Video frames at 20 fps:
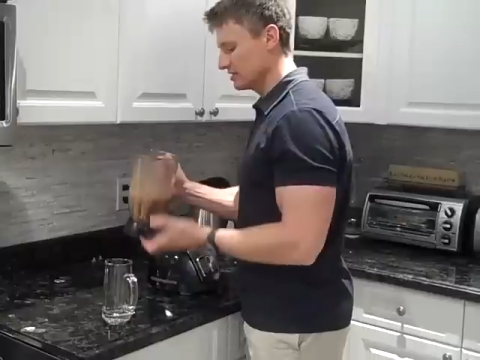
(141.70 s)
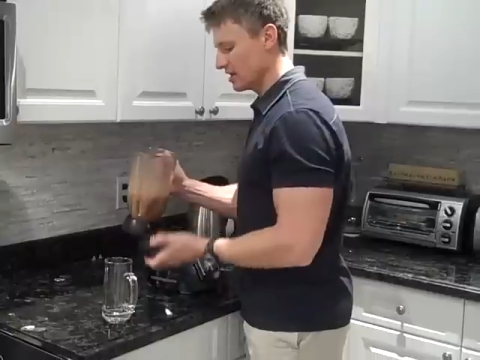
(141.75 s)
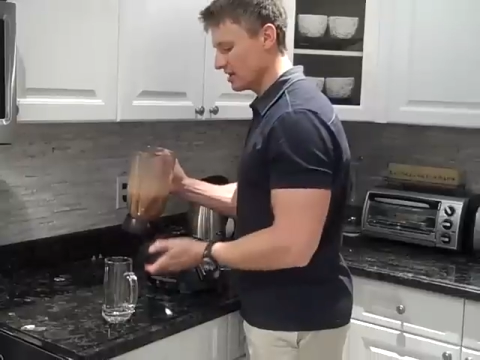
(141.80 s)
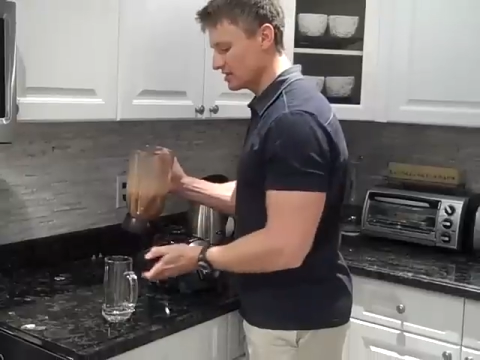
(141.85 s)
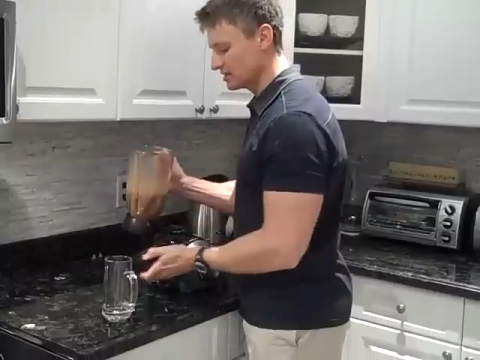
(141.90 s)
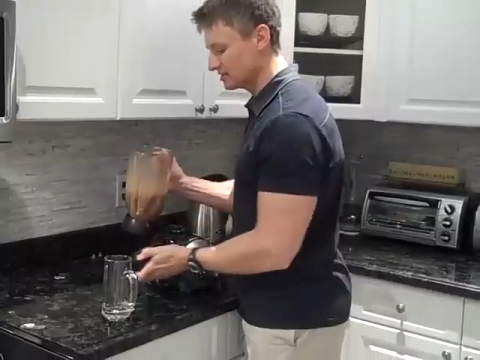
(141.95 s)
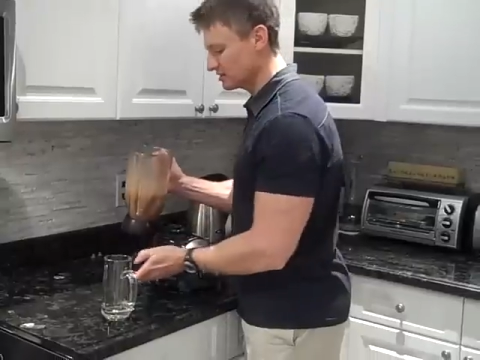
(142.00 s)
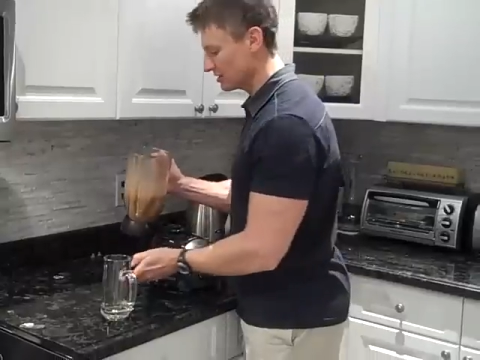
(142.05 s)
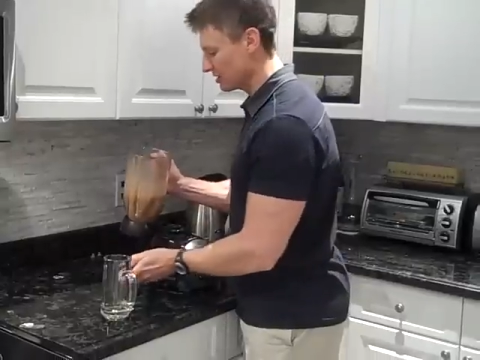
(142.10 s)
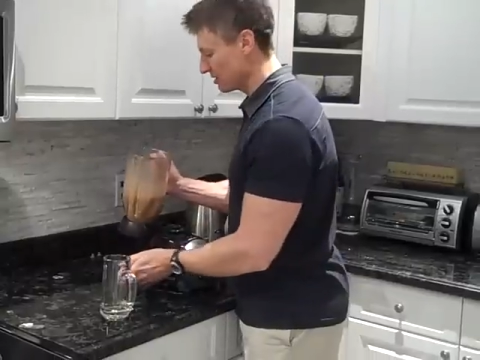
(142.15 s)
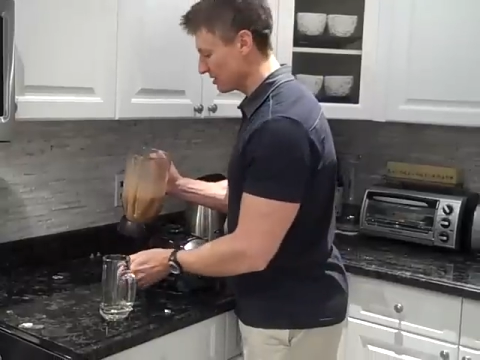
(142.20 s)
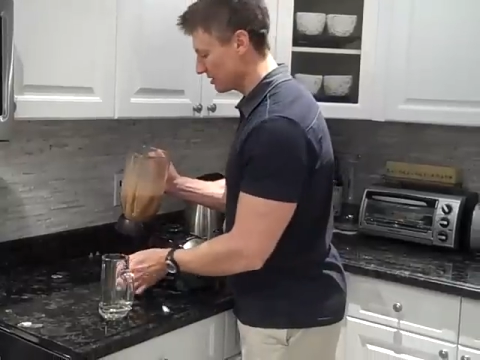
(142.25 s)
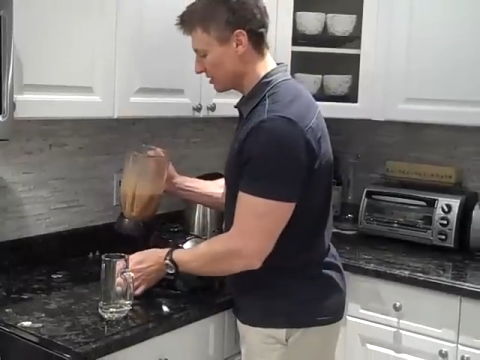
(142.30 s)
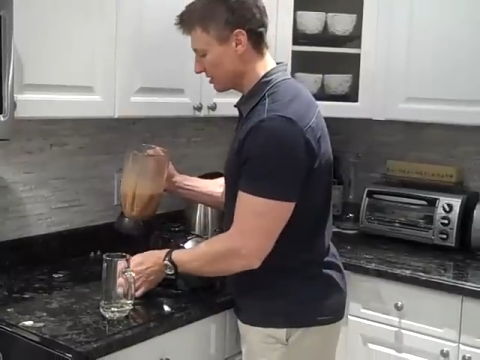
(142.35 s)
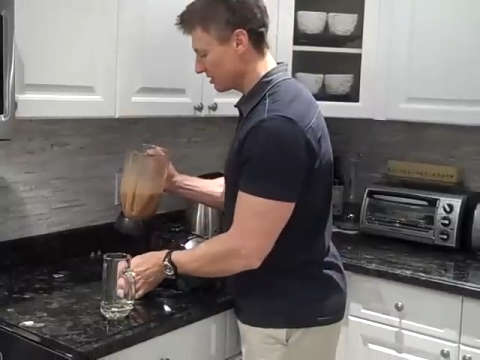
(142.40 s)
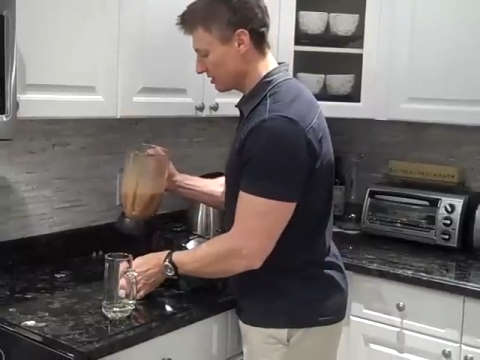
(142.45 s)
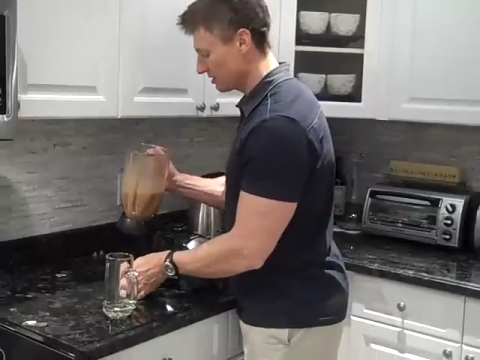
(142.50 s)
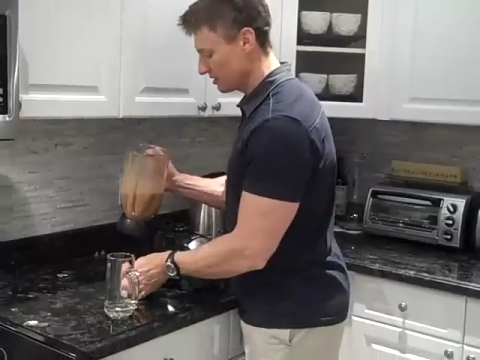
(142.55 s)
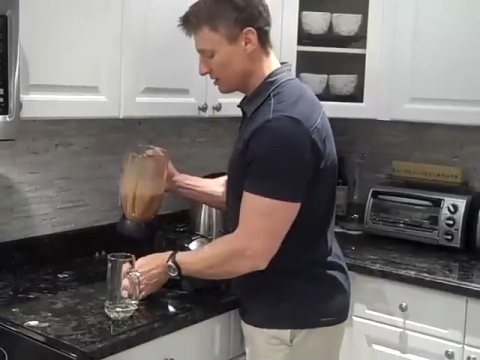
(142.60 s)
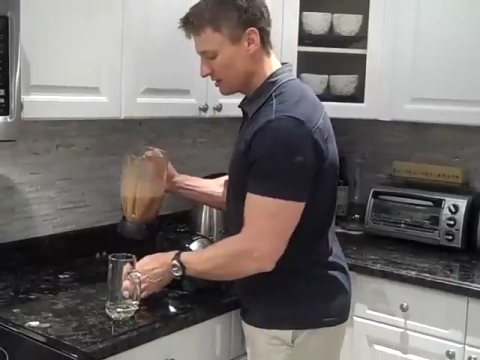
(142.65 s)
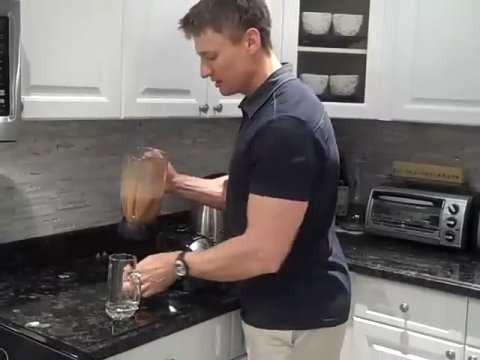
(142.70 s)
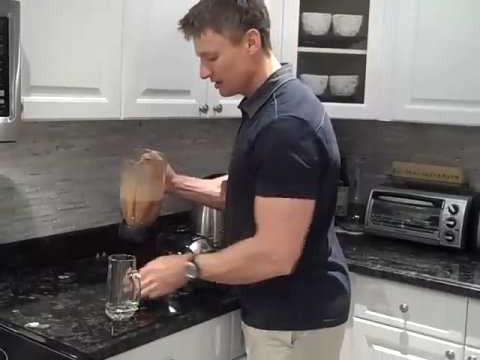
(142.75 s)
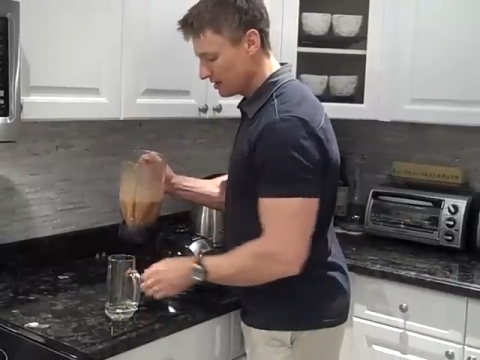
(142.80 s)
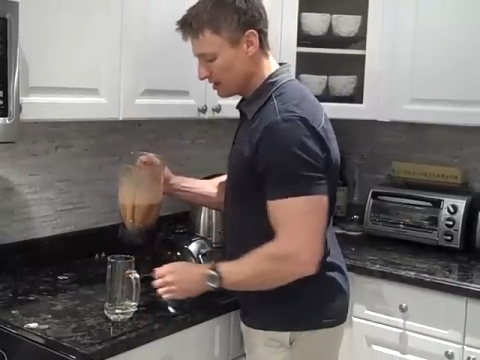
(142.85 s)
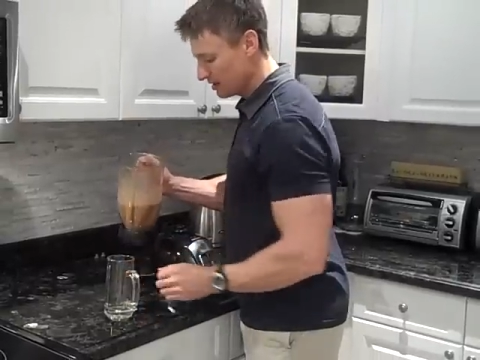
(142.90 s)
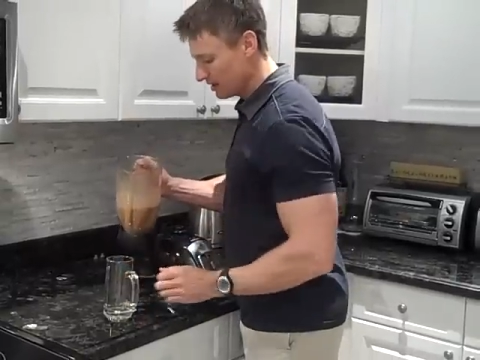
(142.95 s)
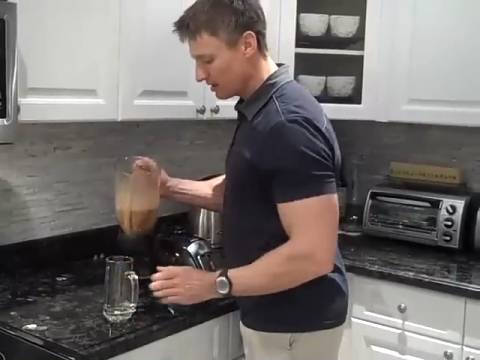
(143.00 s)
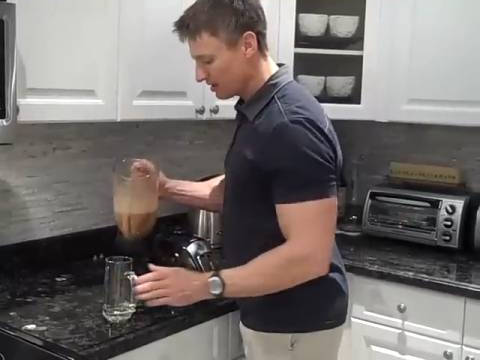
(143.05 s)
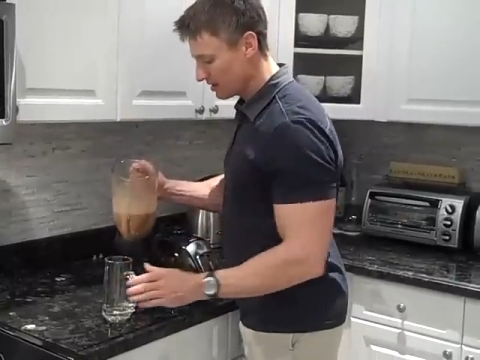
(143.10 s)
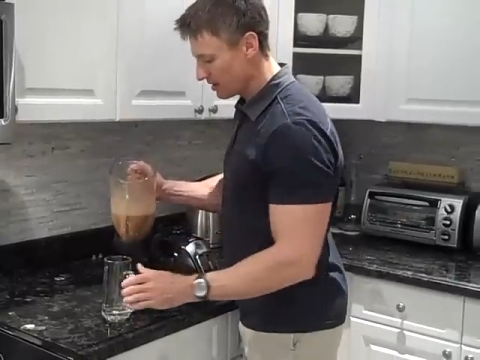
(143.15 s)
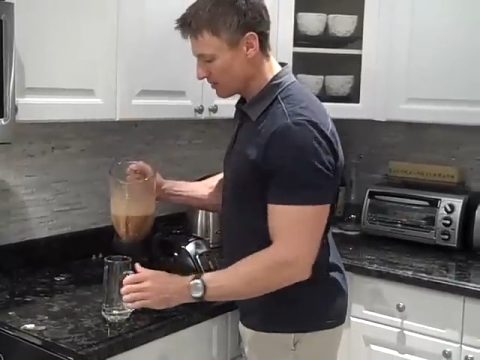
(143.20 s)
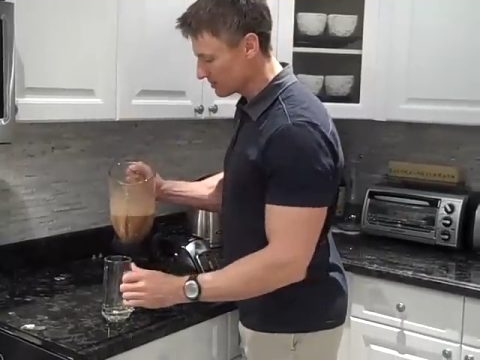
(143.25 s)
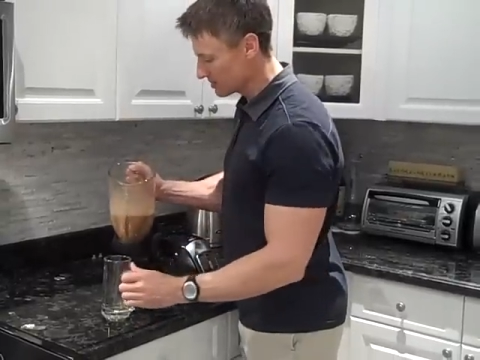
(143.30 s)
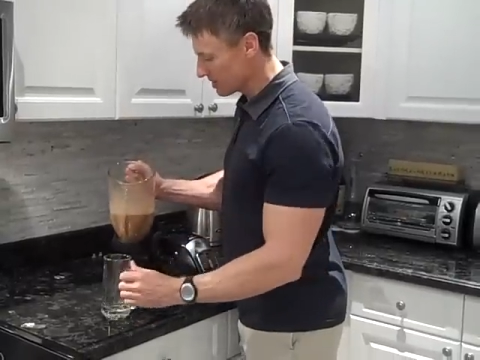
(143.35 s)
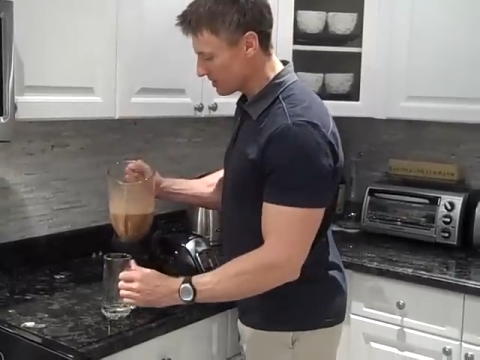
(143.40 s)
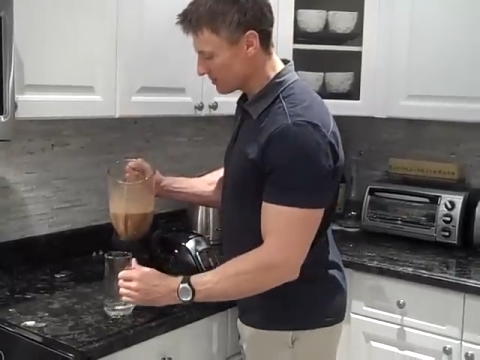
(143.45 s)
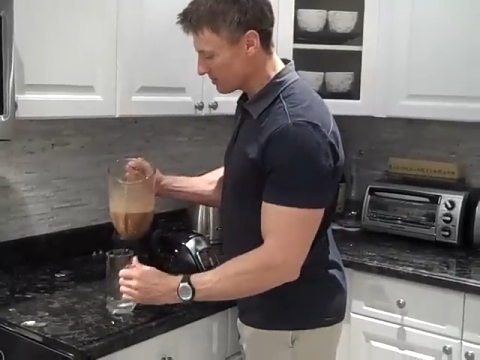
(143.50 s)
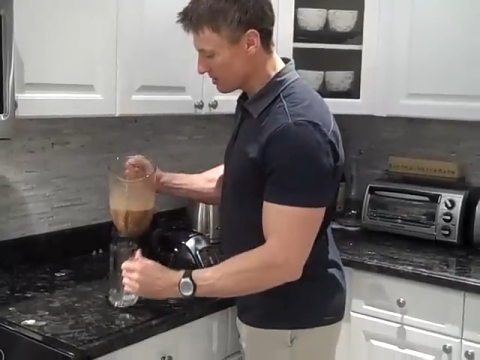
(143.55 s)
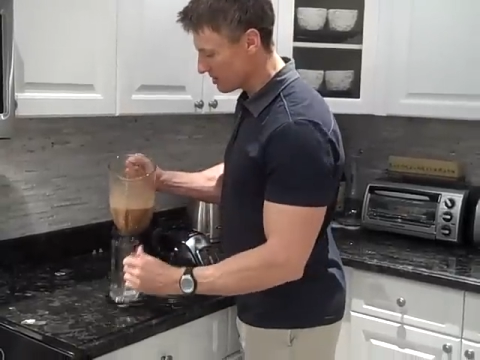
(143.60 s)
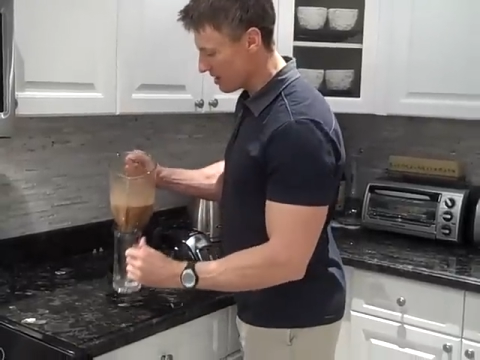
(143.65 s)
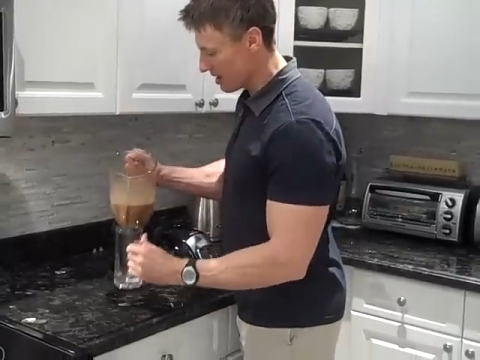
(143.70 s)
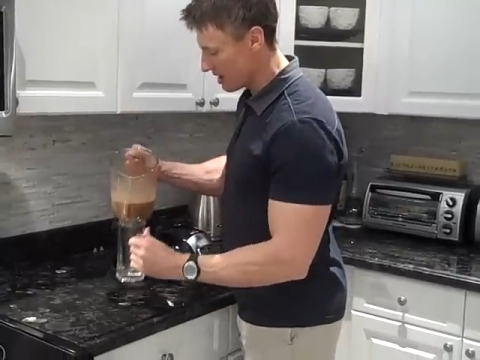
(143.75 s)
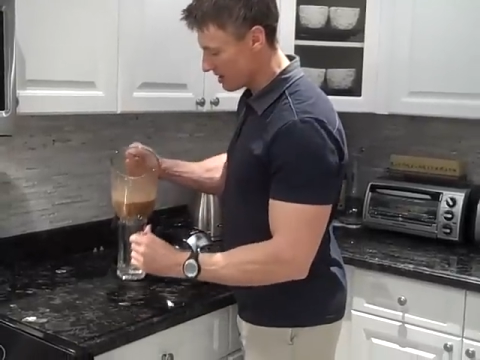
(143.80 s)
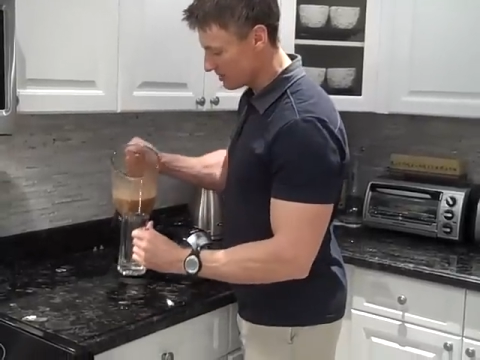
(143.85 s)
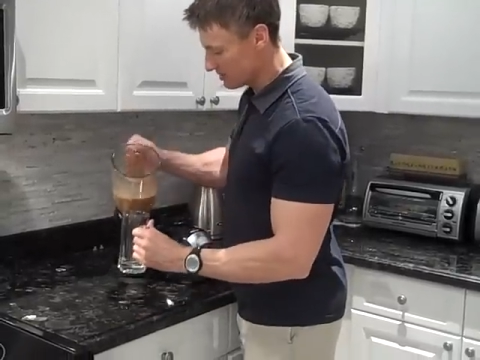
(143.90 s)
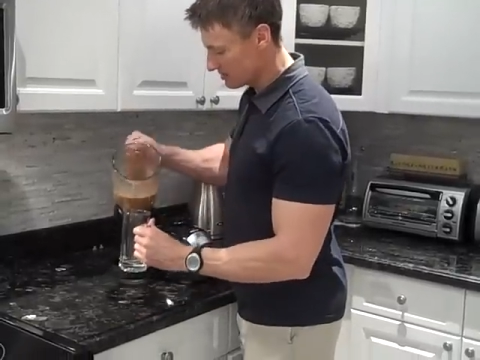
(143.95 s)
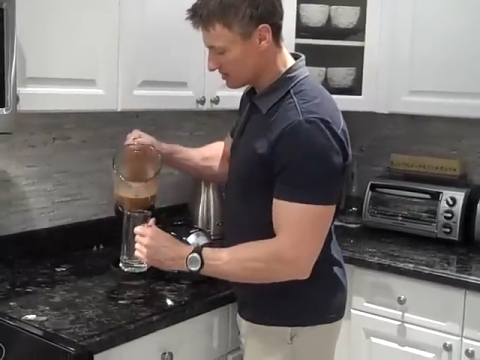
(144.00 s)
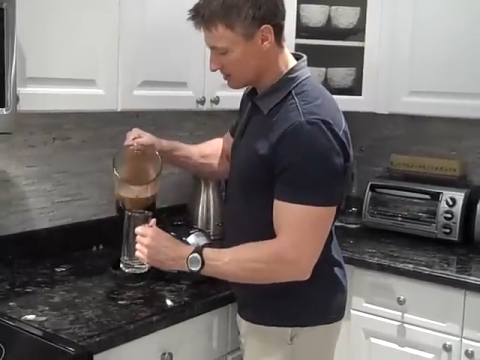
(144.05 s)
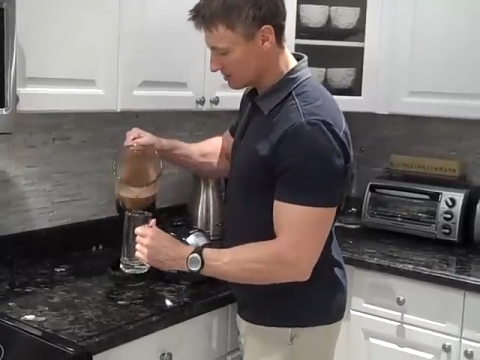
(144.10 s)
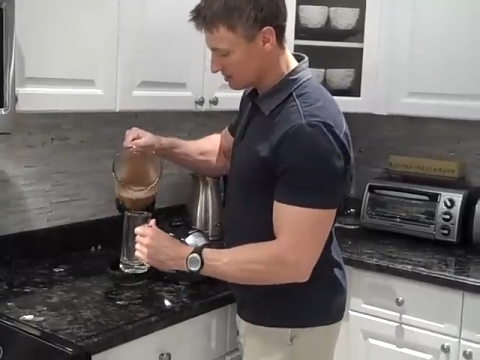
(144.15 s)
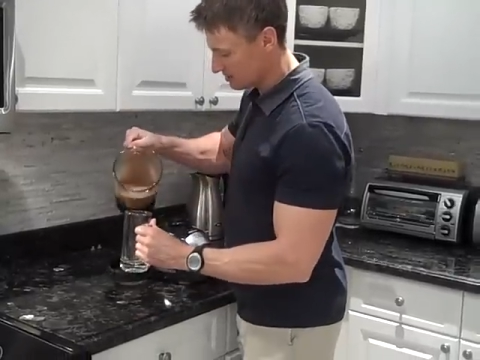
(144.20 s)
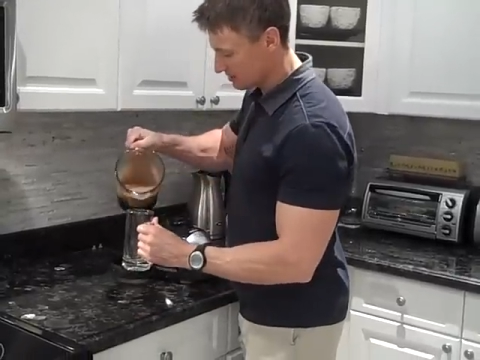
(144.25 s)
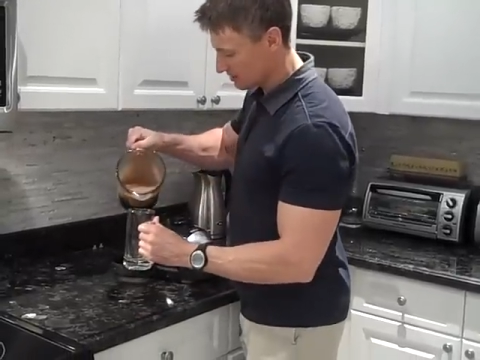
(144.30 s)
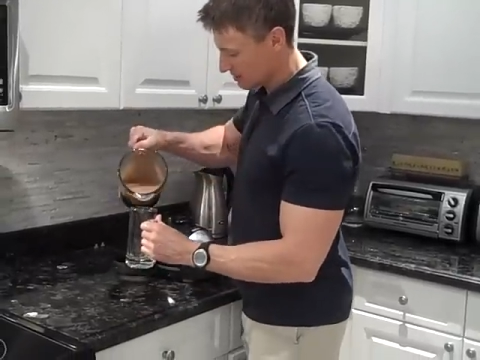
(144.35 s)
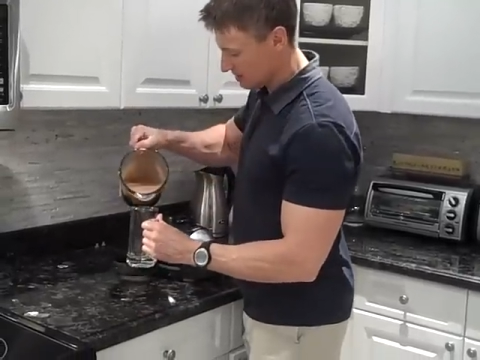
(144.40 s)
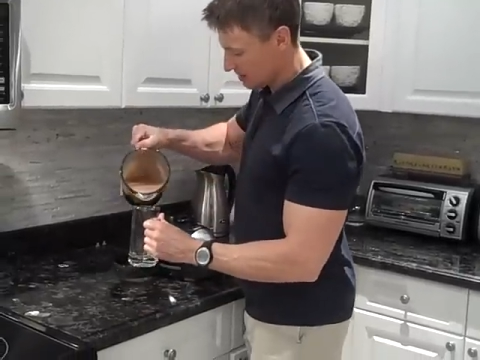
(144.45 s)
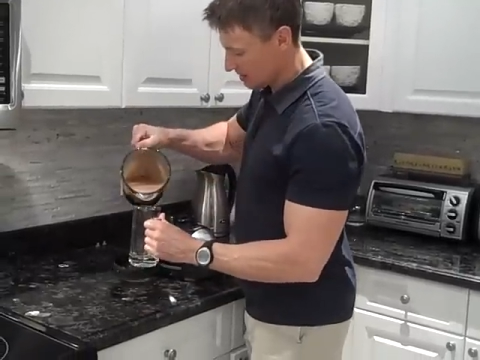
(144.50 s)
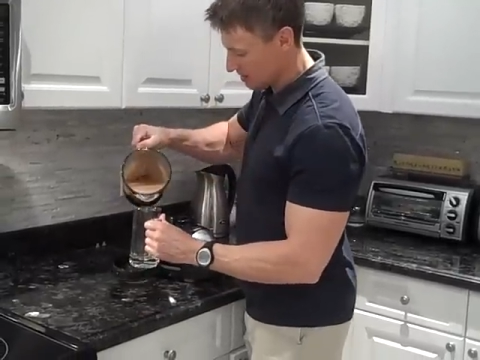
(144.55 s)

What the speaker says: tasty. It comes out nice